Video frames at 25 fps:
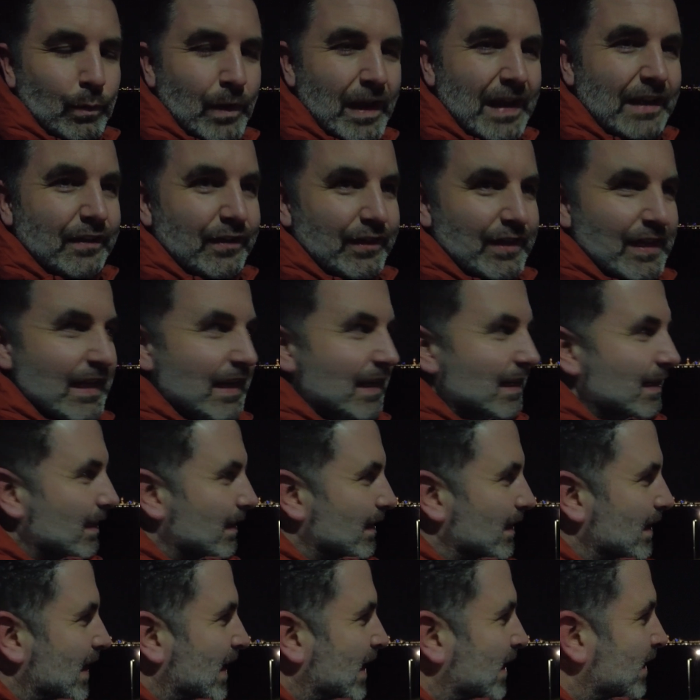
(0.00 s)
Wednesday
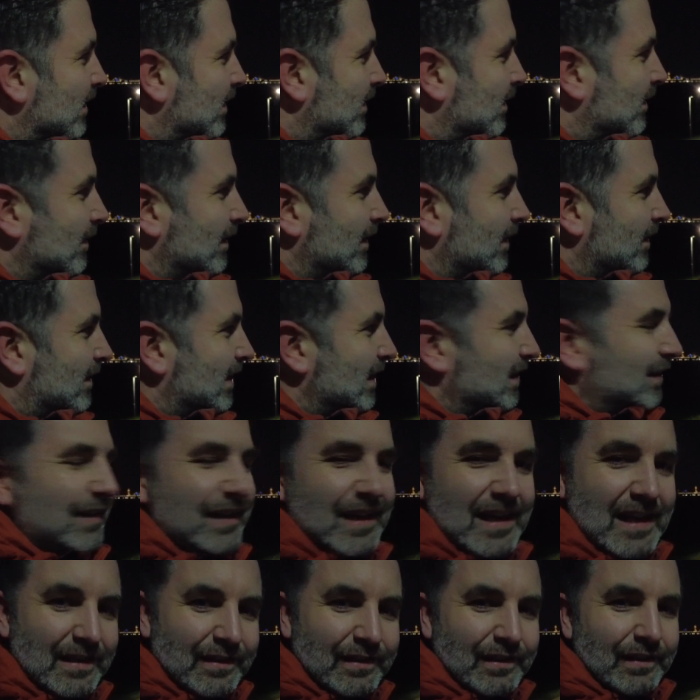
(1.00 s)
and this
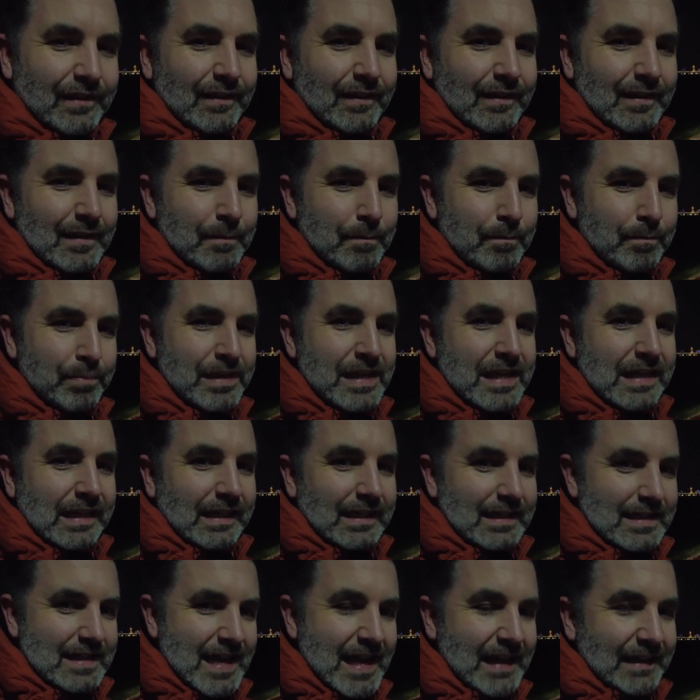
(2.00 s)
isn't the peak
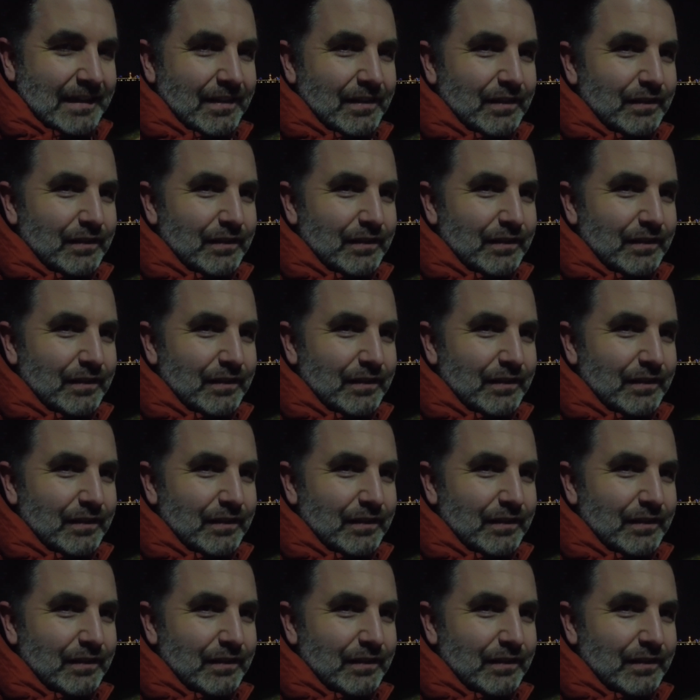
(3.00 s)
yet.